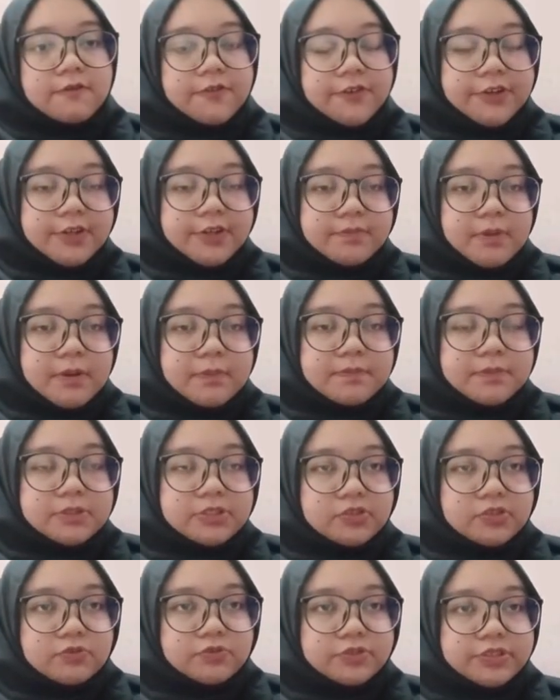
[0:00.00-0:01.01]
For the maple
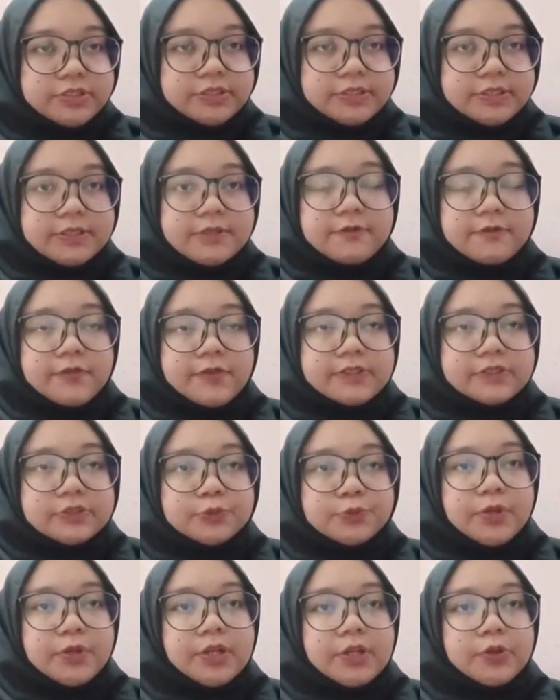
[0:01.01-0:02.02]
solution,
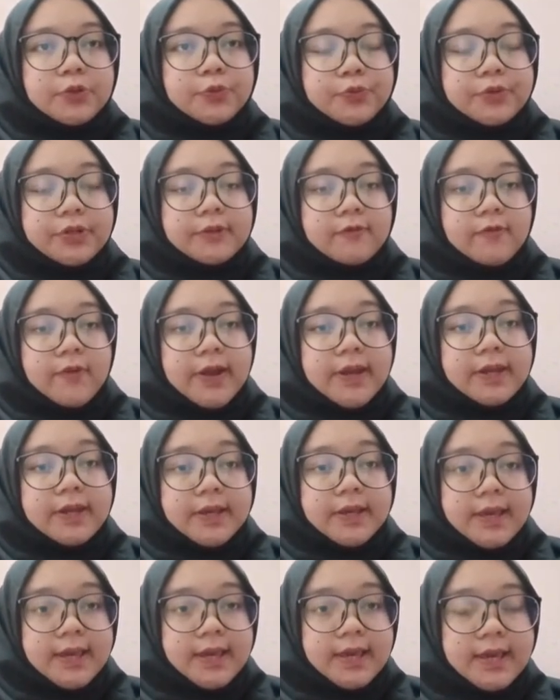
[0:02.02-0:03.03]
first we need to define
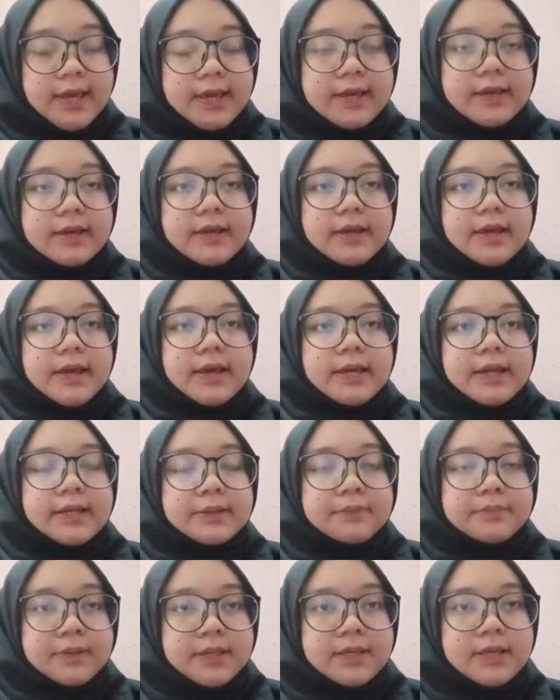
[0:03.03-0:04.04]
the a and
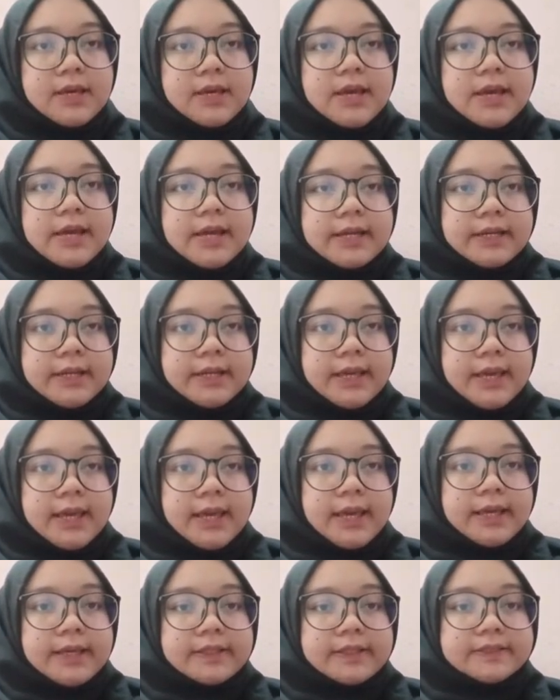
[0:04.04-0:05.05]
the b. The
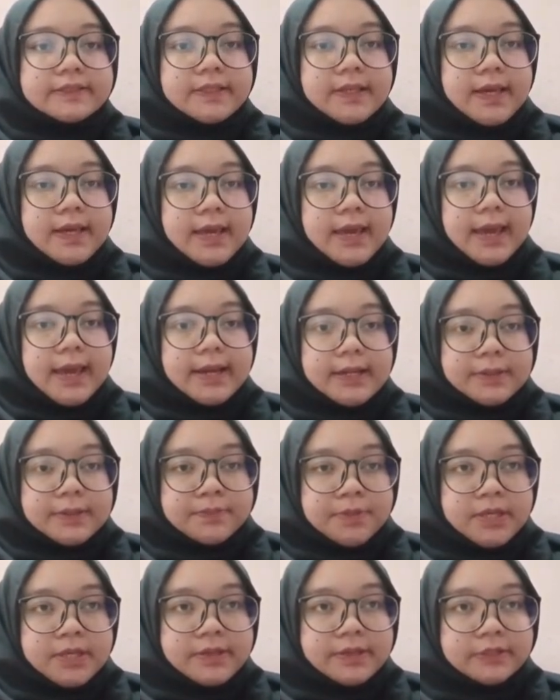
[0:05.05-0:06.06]
a is 8 and the
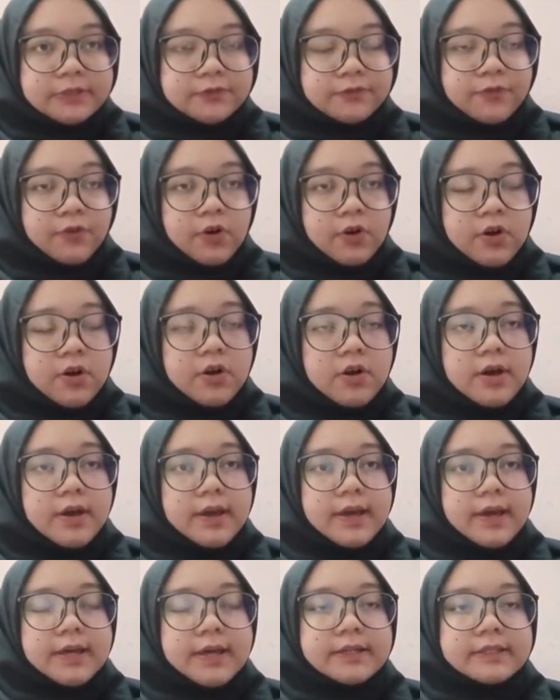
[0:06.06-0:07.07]
b is 4,
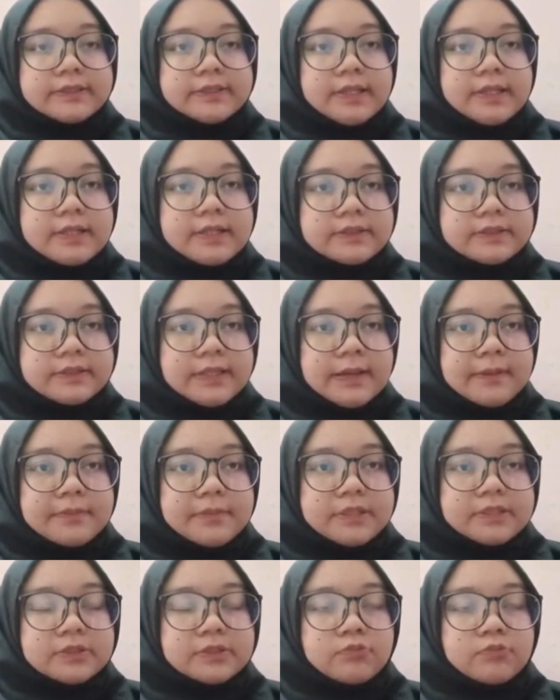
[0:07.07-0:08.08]
and the second step
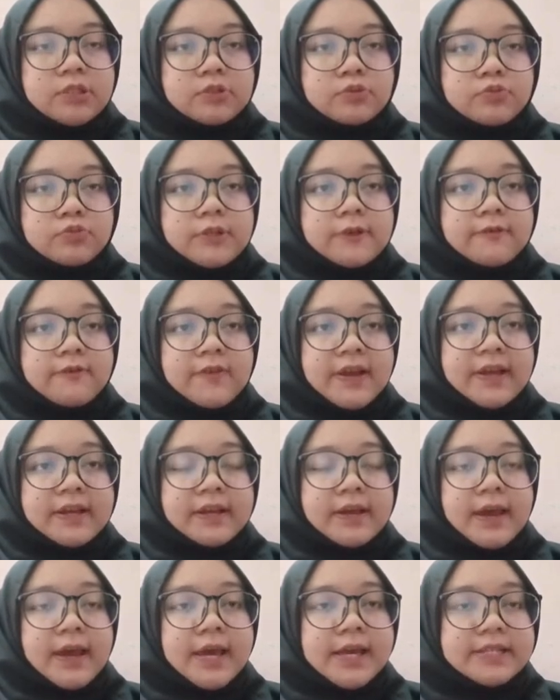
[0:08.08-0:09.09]
is we need to define
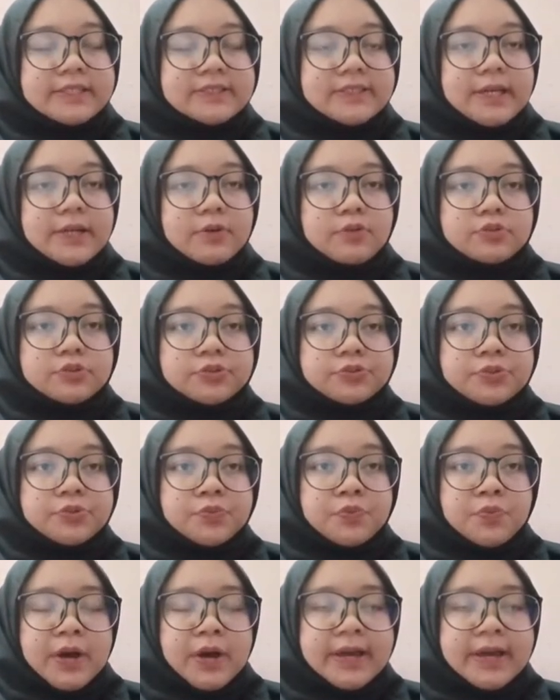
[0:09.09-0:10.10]
the x and also the
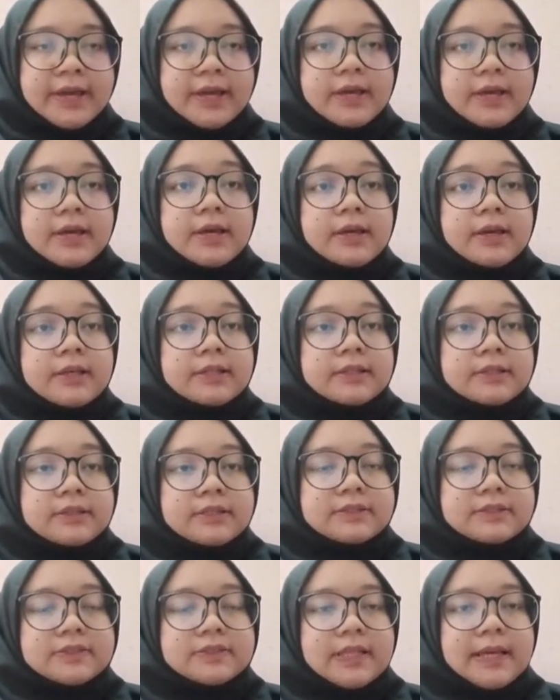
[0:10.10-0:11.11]
y.
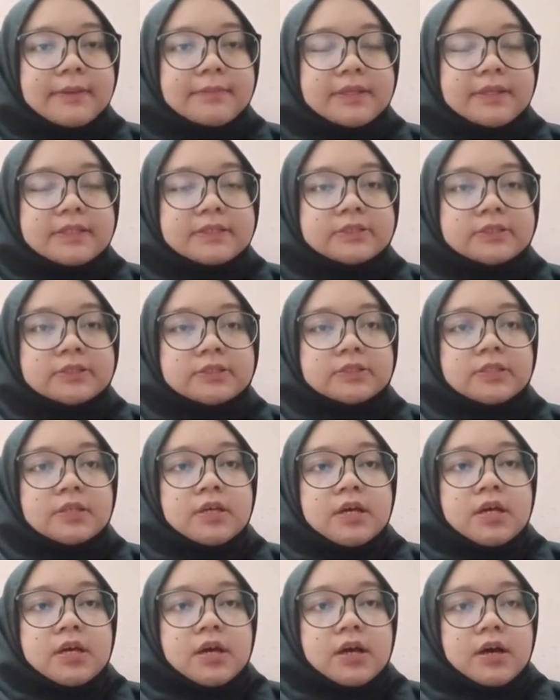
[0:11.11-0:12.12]
Third step is
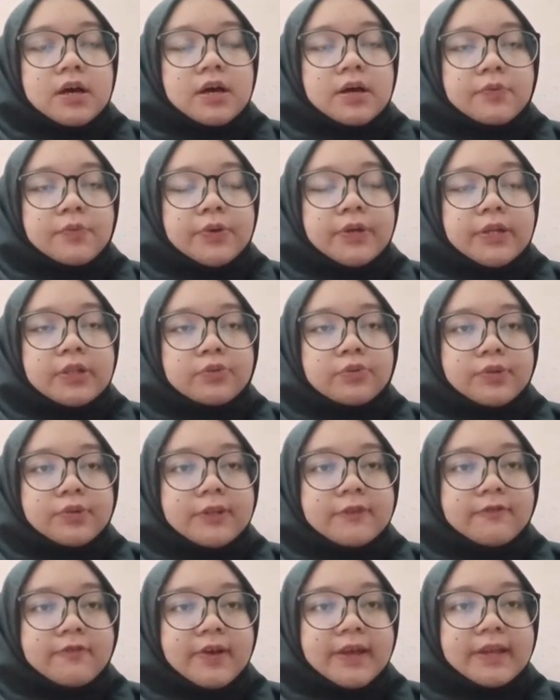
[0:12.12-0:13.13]
we need to
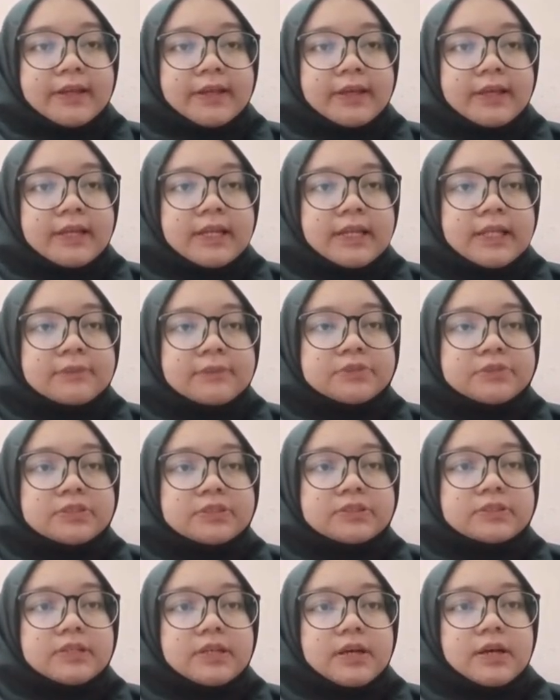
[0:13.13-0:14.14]
define the
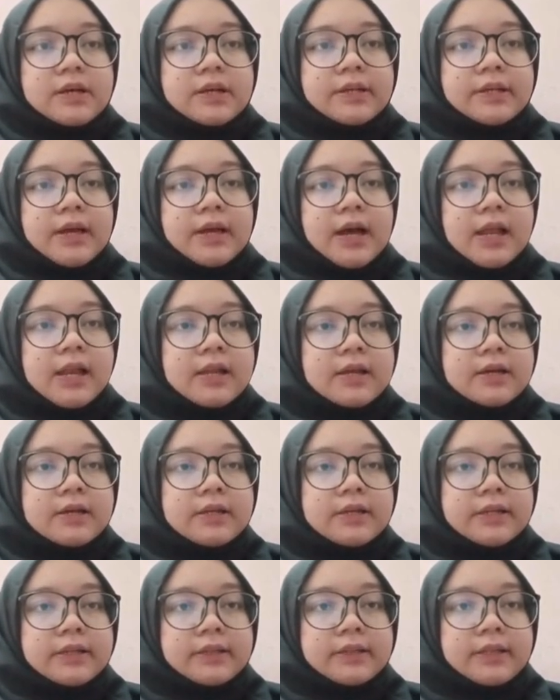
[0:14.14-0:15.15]
ellipse, the color,
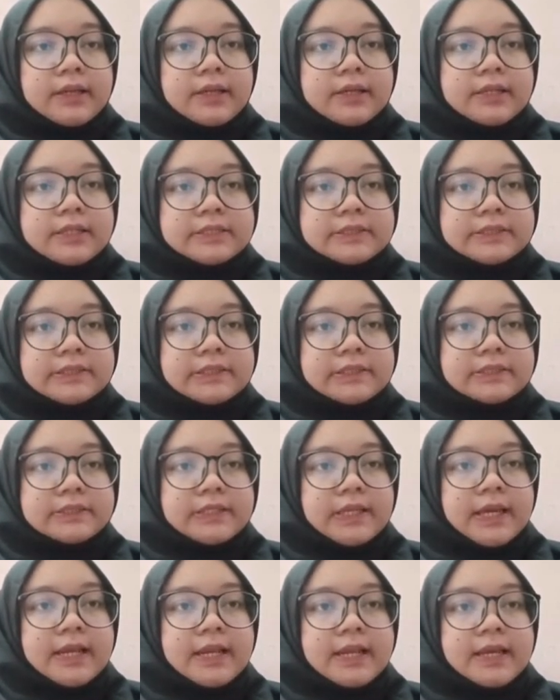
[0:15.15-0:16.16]
the thickness, the
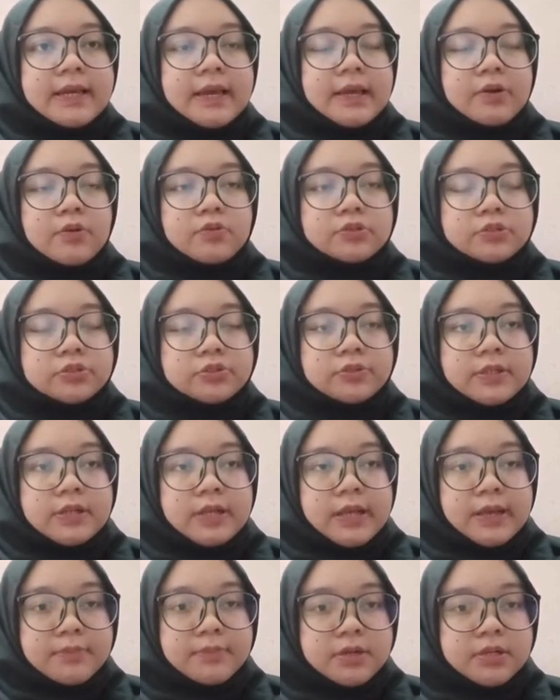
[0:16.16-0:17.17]
scaling, and also the
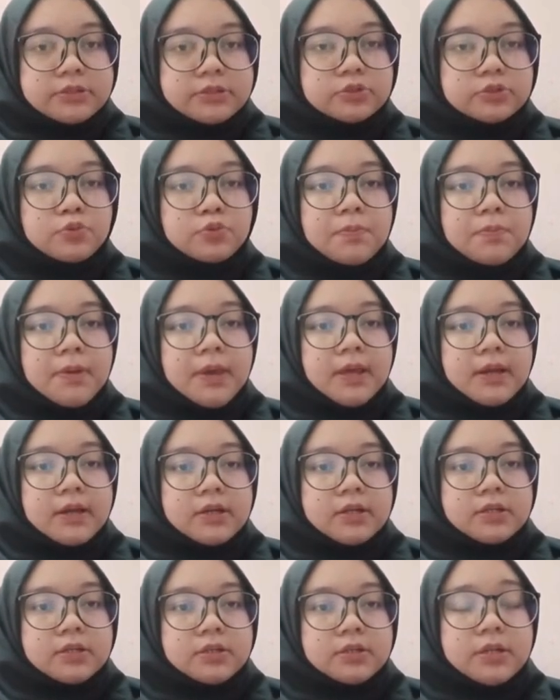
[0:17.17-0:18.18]
labels to make
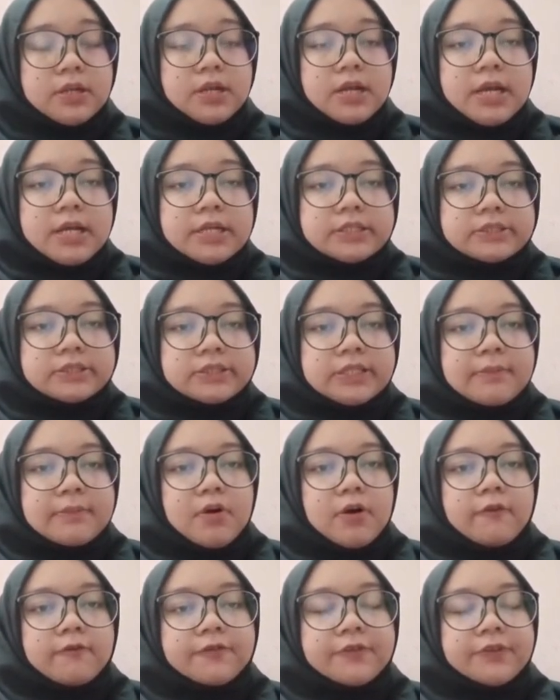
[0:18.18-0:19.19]
the shape
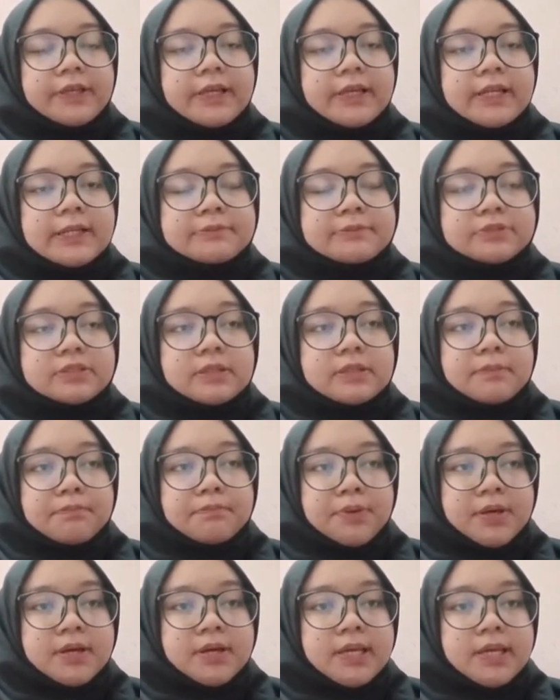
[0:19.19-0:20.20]
of the ellipse
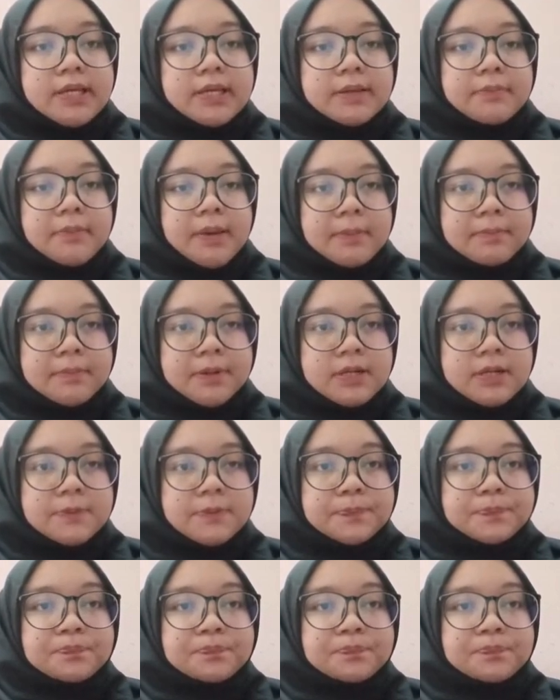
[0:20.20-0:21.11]
appear in the maple.